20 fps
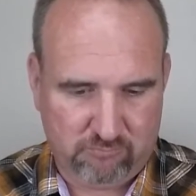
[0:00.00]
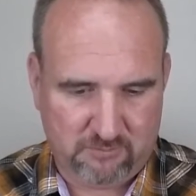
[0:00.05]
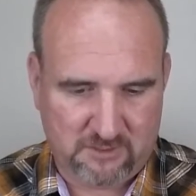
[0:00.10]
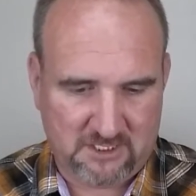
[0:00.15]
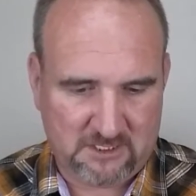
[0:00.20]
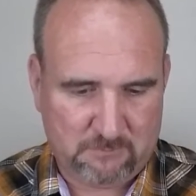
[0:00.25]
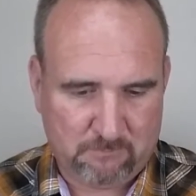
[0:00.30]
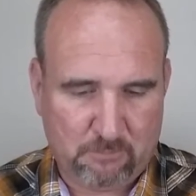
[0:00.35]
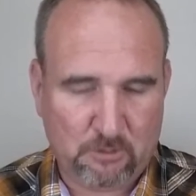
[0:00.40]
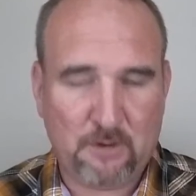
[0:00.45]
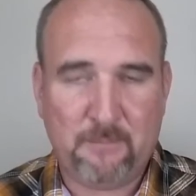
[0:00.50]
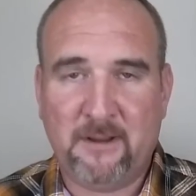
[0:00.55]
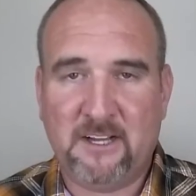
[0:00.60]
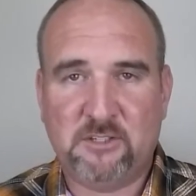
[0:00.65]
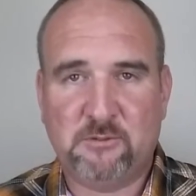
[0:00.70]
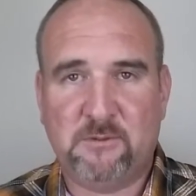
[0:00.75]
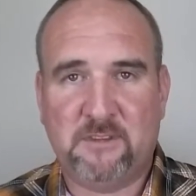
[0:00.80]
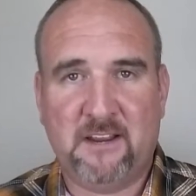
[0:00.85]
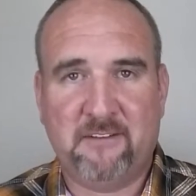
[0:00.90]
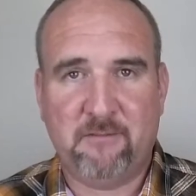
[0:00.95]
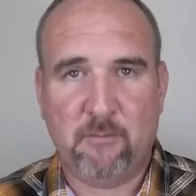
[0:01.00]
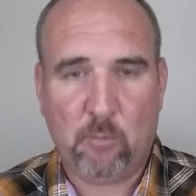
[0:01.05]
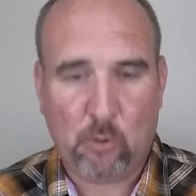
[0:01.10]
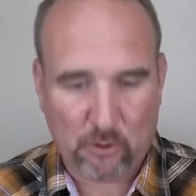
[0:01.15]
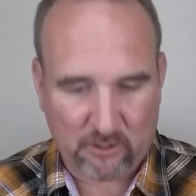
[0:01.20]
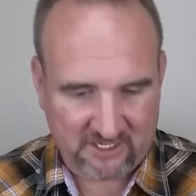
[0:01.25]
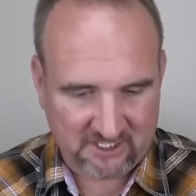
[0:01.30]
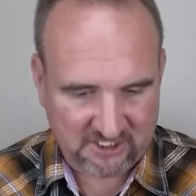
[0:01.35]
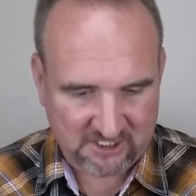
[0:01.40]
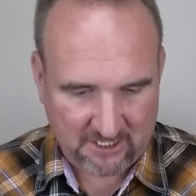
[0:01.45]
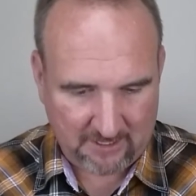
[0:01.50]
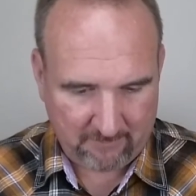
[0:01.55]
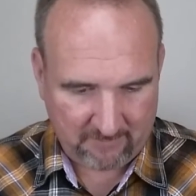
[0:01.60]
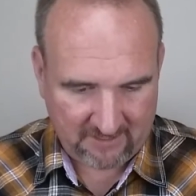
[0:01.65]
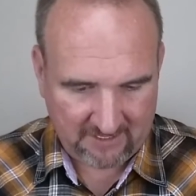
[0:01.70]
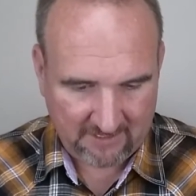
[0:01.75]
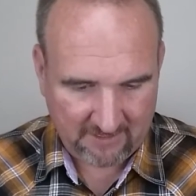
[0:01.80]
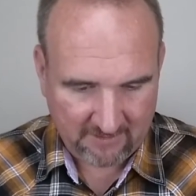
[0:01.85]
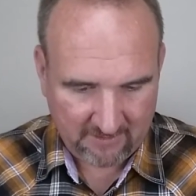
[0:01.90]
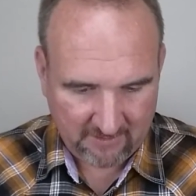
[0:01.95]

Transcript: just pretty much with every mortgage company.